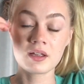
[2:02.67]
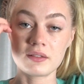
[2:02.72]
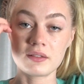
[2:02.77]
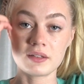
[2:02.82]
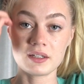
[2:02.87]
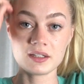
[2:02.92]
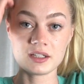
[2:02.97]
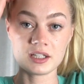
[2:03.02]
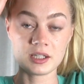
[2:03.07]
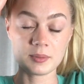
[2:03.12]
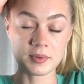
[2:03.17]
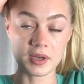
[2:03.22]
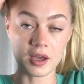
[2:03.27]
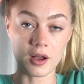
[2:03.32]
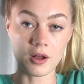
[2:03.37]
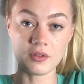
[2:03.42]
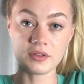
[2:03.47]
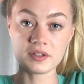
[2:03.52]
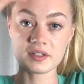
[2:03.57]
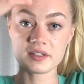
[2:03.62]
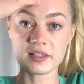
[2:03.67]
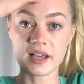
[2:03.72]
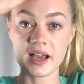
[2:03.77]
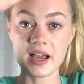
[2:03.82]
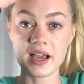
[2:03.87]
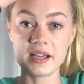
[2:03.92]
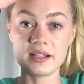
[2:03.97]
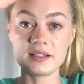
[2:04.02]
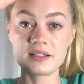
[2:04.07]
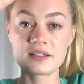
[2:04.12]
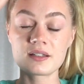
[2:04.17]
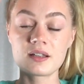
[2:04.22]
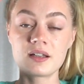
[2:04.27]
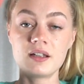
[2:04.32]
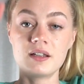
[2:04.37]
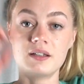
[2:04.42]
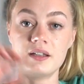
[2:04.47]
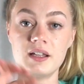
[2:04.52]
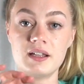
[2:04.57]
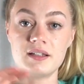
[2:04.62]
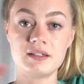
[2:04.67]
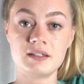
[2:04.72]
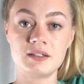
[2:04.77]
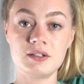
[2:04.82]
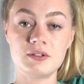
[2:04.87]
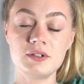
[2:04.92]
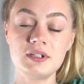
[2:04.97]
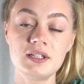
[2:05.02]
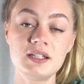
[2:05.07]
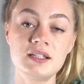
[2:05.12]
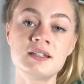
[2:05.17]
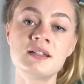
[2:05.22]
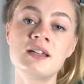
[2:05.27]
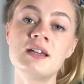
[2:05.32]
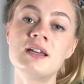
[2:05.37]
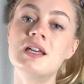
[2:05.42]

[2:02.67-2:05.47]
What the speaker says: Then keep all the sides nice and clean.